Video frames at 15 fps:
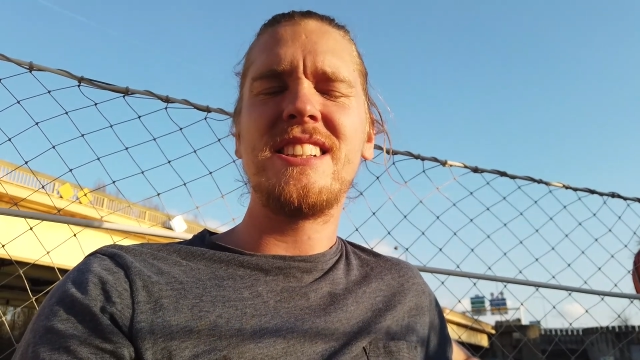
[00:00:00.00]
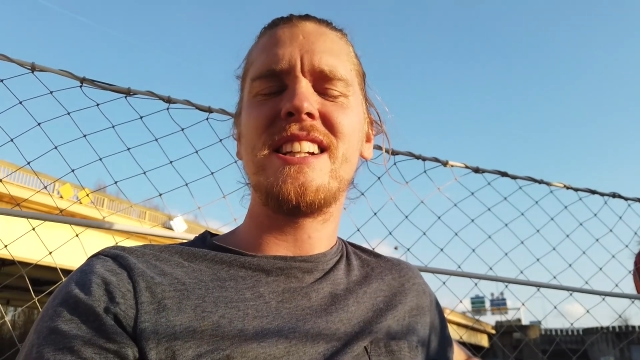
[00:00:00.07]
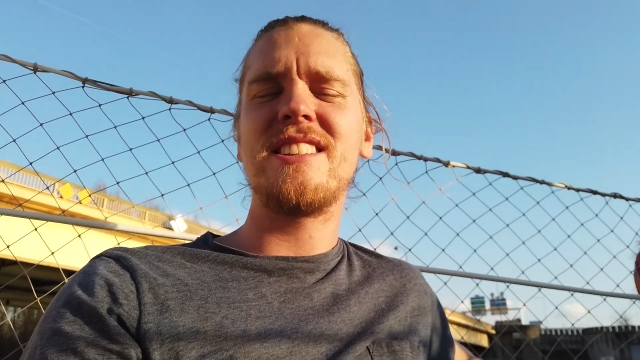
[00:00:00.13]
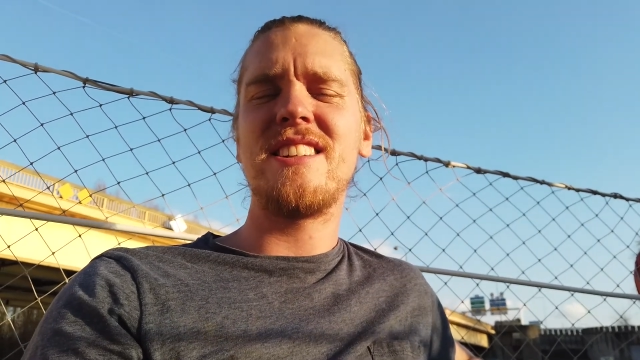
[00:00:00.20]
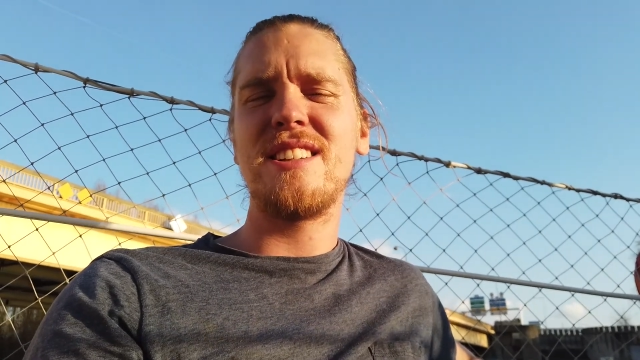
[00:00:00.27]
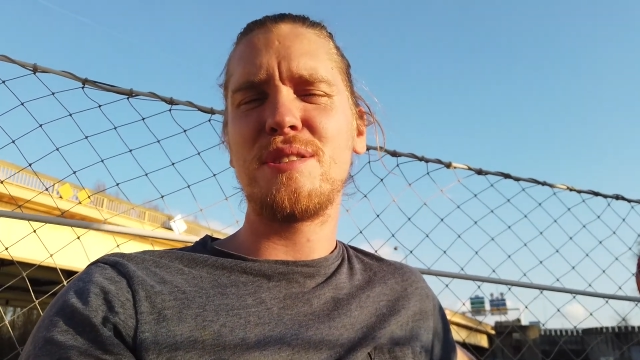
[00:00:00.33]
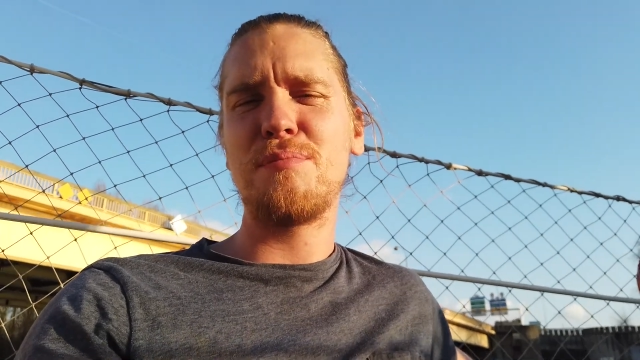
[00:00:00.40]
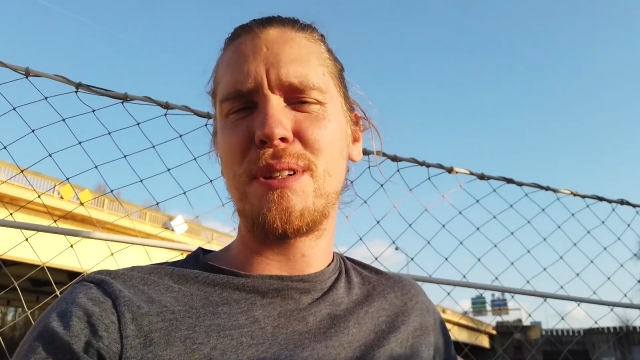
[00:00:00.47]

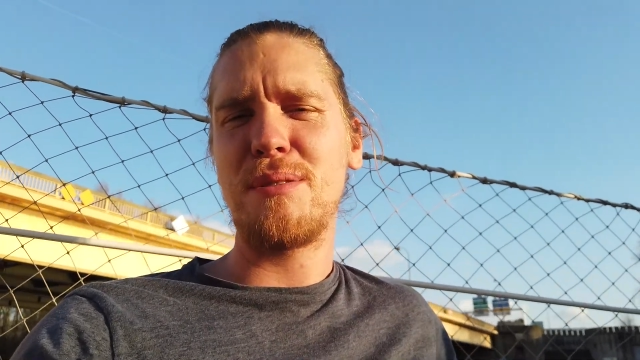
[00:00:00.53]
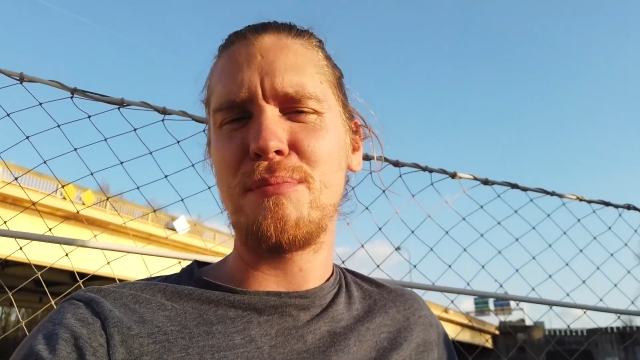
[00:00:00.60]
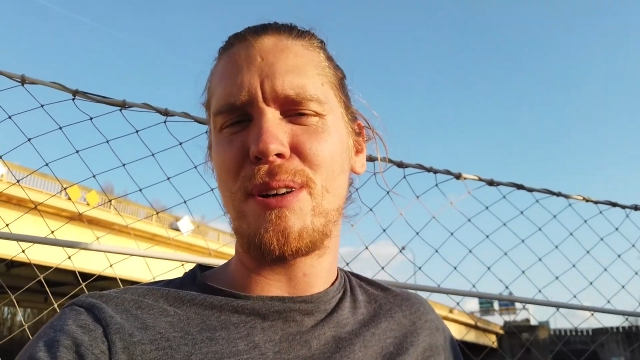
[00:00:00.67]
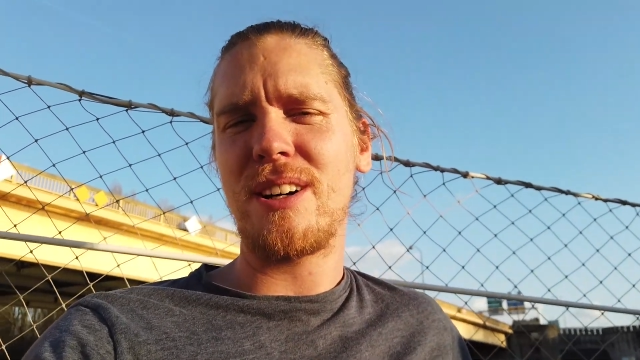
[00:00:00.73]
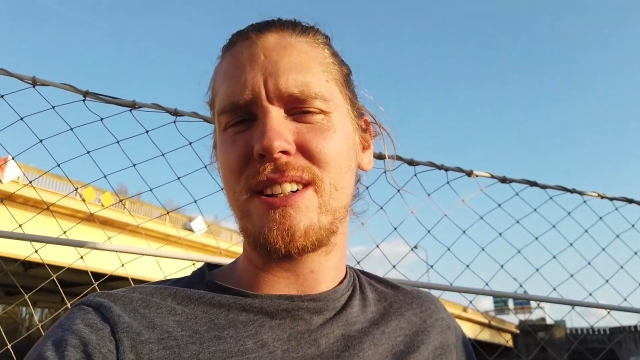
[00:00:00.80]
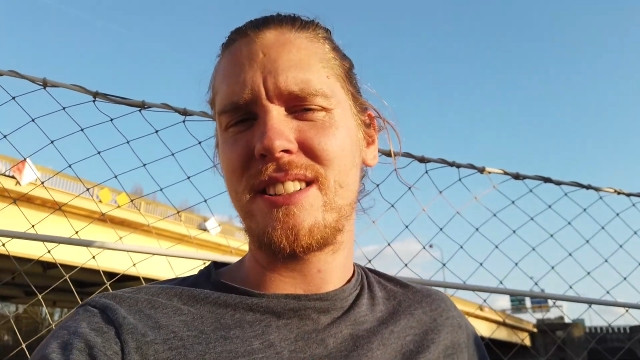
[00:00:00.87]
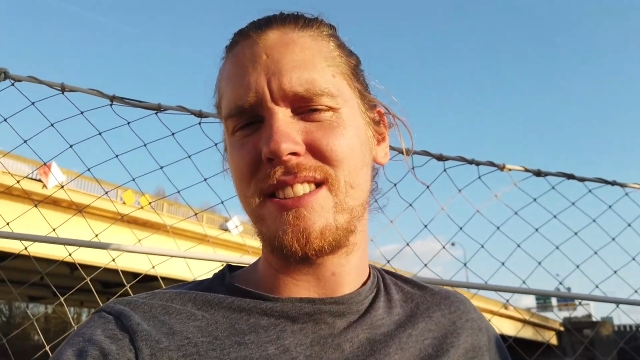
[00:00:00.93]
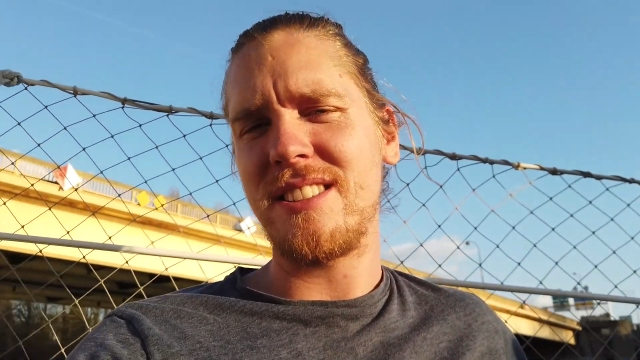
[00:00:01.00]
Nadana's
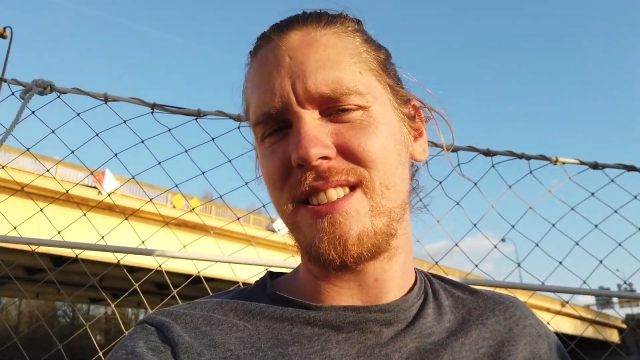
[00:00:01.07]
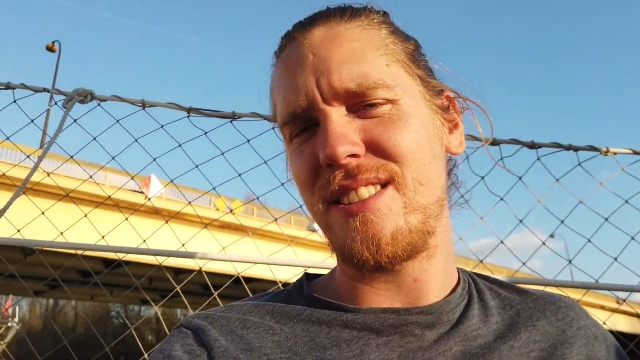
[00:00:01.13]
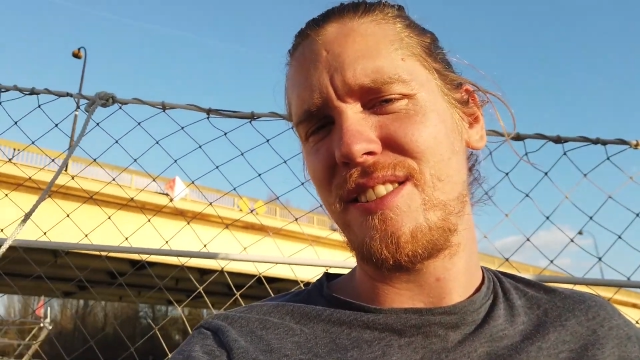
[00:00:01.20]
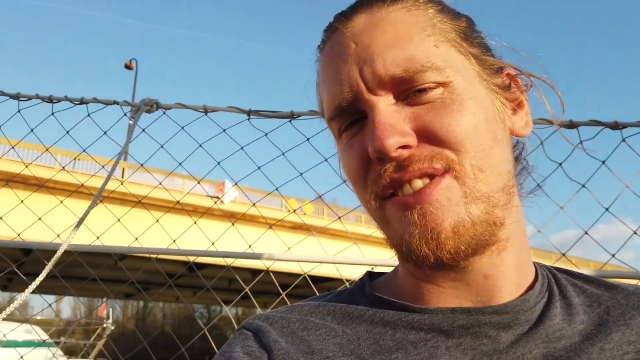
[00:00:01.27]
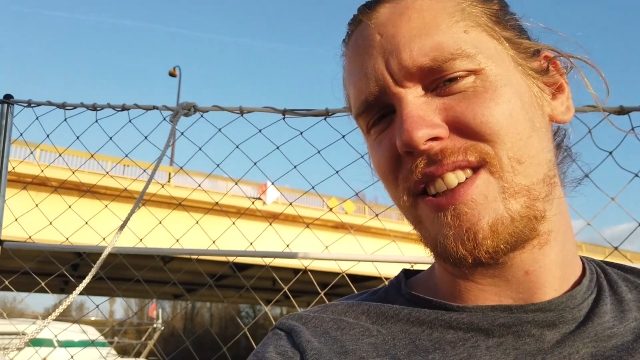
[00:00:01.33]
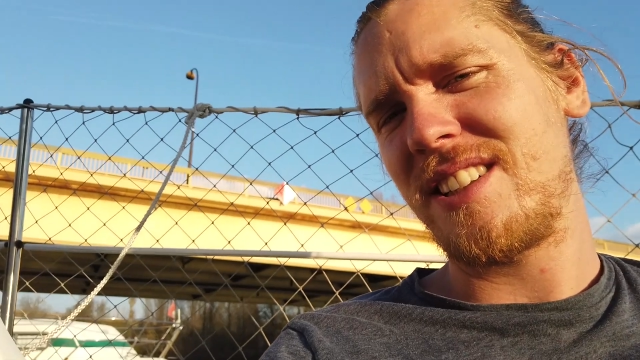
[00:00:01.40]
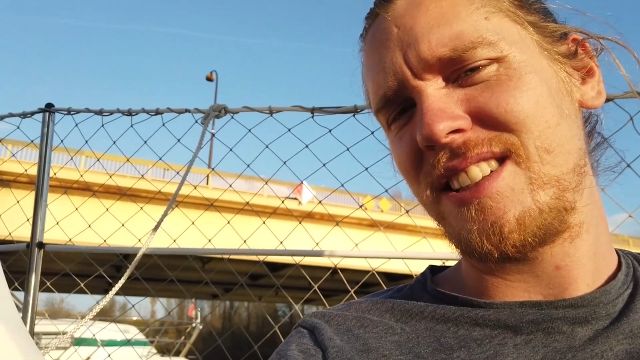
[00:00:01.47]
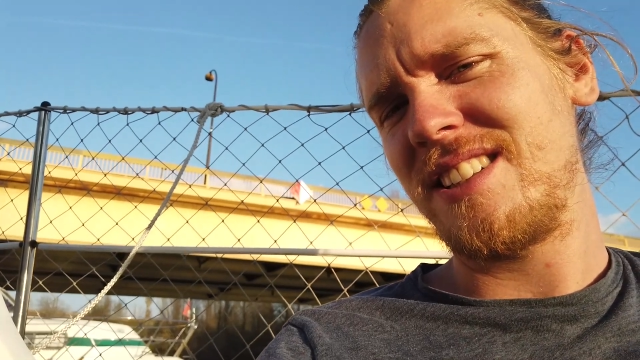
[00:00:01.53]
beatboxing, I don't
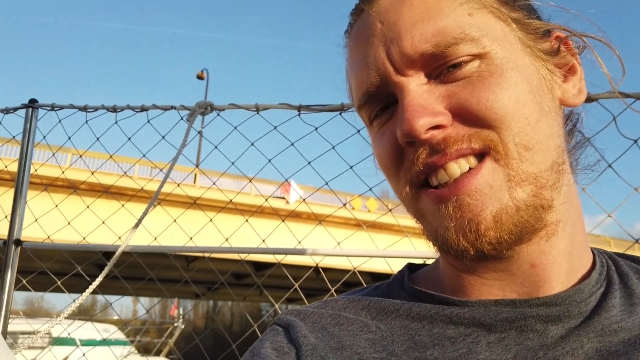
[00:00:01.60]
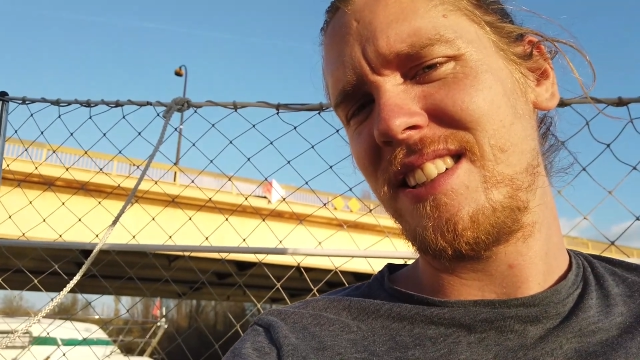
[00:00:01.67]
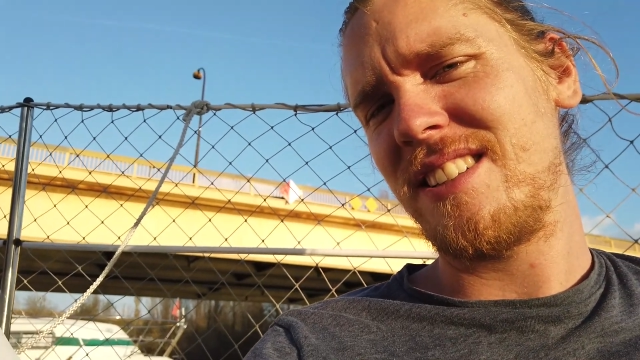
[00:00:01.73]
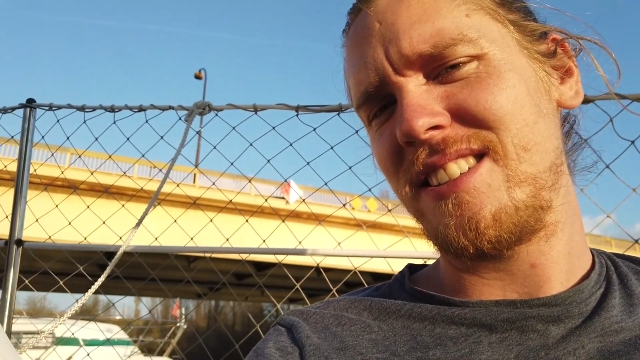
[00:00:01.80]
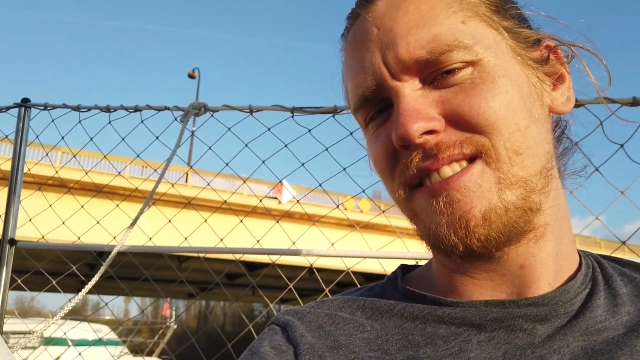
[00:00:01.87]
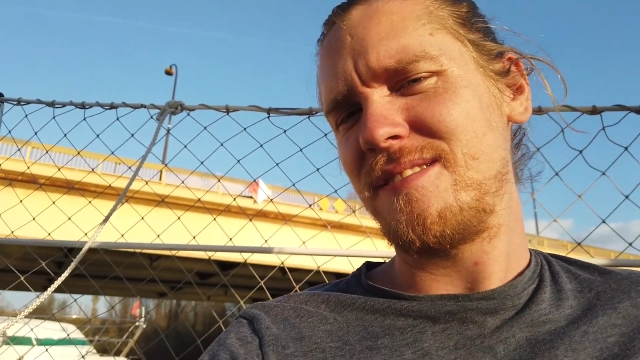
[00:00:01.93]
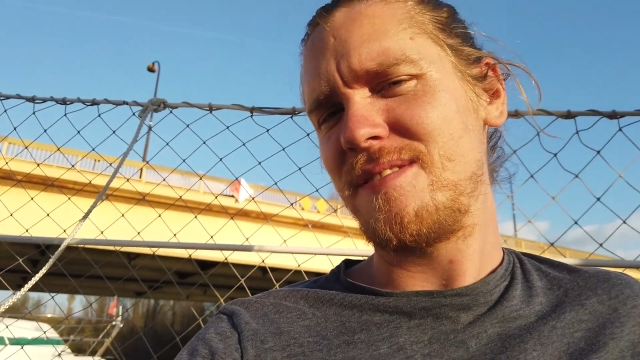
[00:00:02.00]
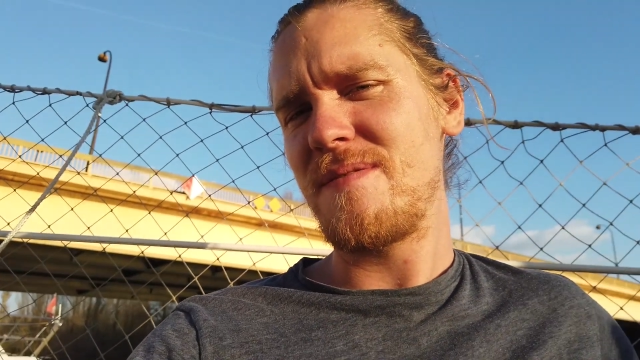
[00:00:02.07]
know if you can
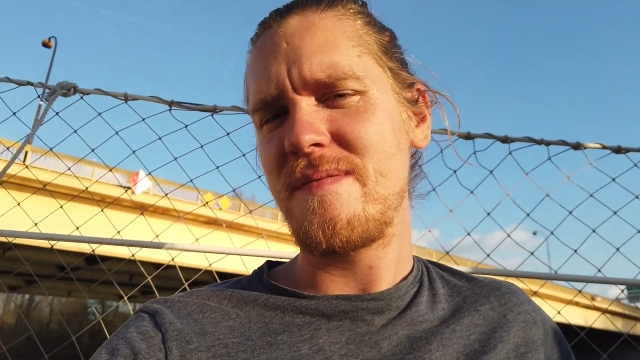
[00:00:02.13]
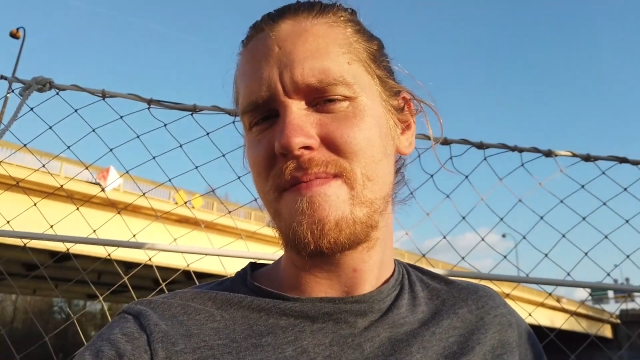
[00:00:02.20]
hear.